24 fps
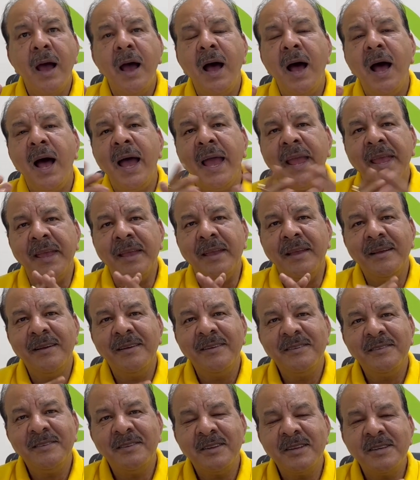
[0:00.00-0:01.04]
Hi,
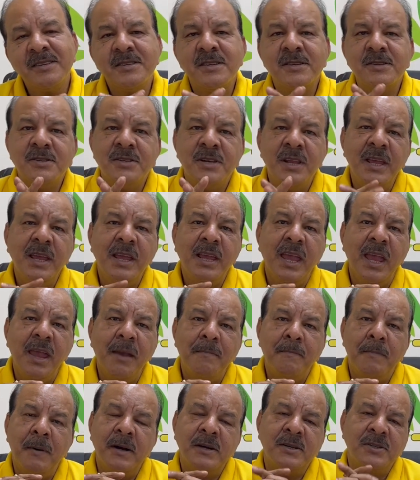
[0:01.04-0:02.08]
this is
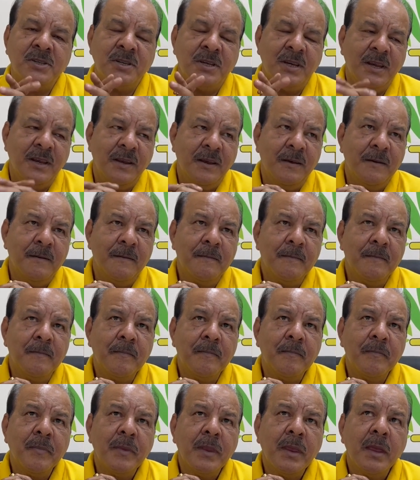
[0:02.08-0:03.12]
DK Bakshi.
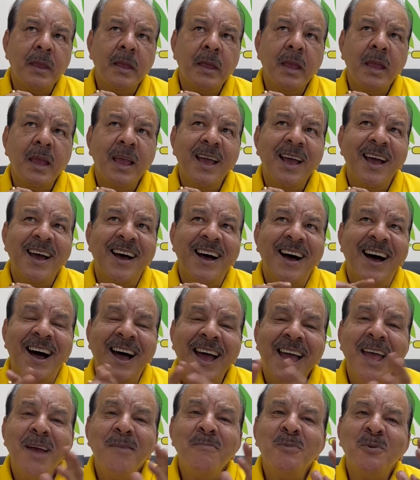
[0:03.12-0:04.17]
I
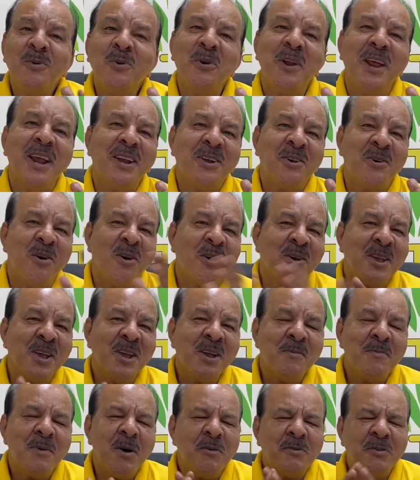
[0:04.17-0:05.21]
am today talking
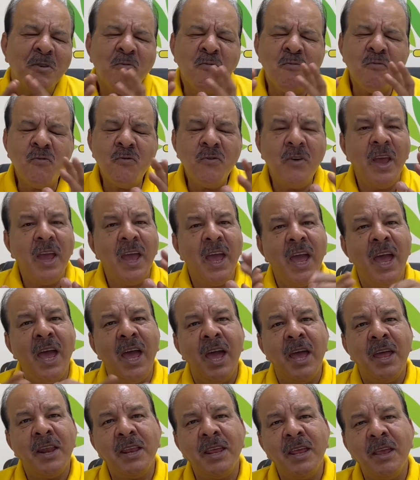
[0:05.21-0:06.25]
about a
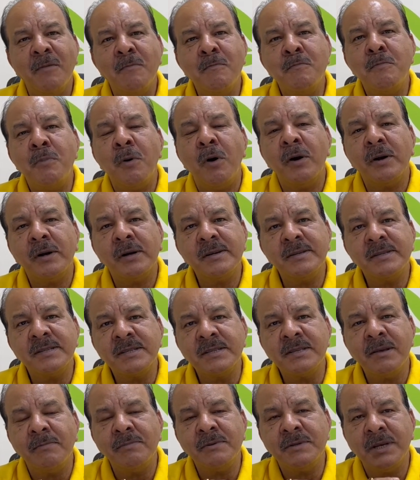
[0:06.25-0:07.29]
very important
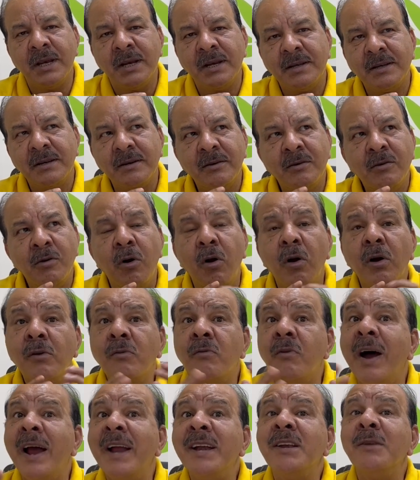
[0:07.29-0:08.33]
subject called
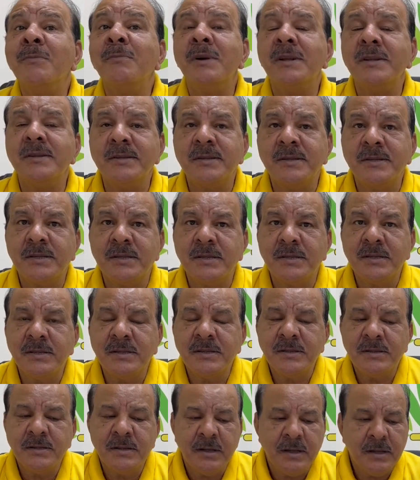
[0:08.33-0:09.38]
vitamins.
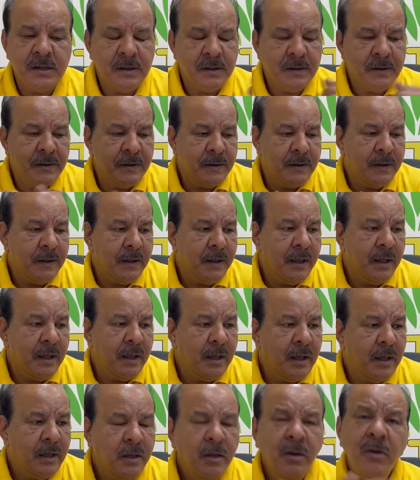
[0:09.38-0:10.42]

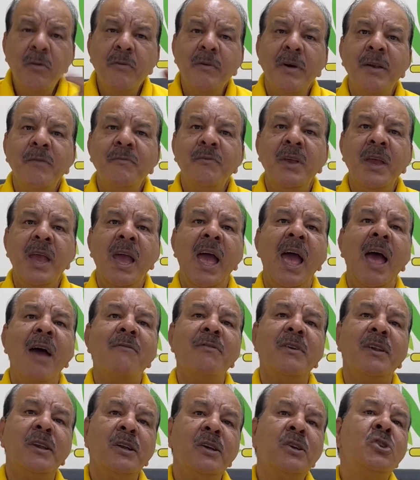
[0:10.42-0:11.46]
You know, when we have
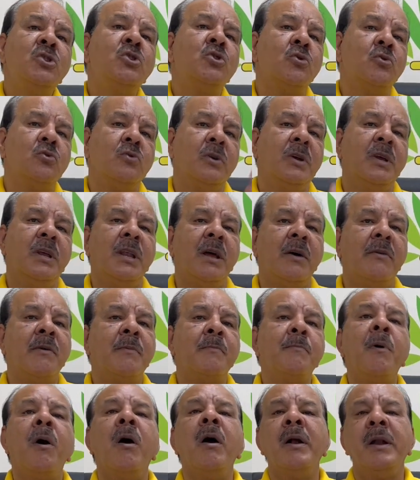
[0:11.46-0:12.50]
an issue in our
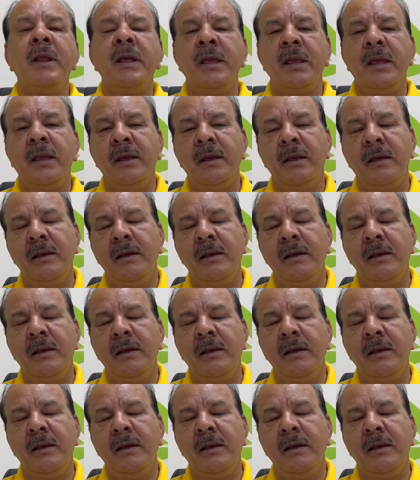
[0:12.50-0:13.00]
body